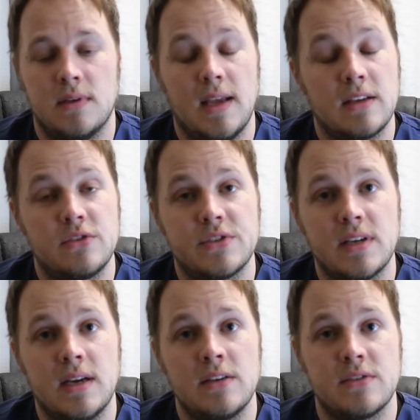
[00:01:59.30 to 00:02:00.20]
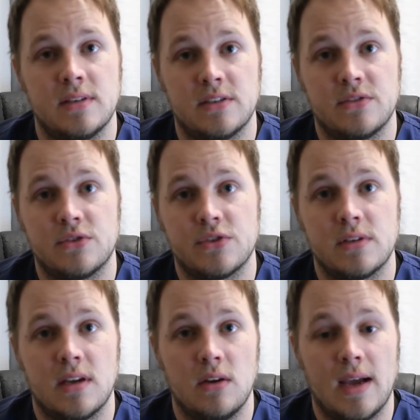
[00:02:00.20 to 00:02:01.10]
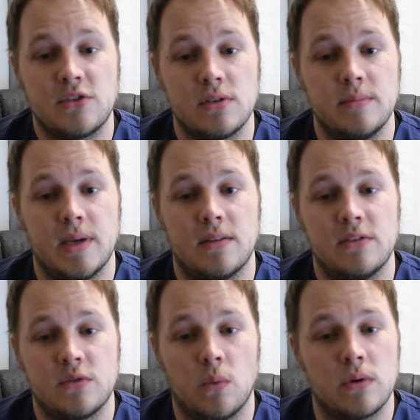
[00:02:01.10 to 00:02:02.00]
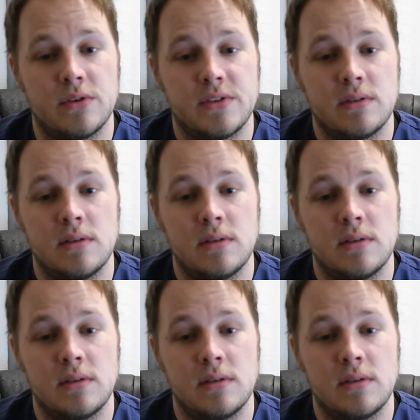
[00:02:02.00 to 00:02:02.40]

Exercise and exertion can actually make this worse.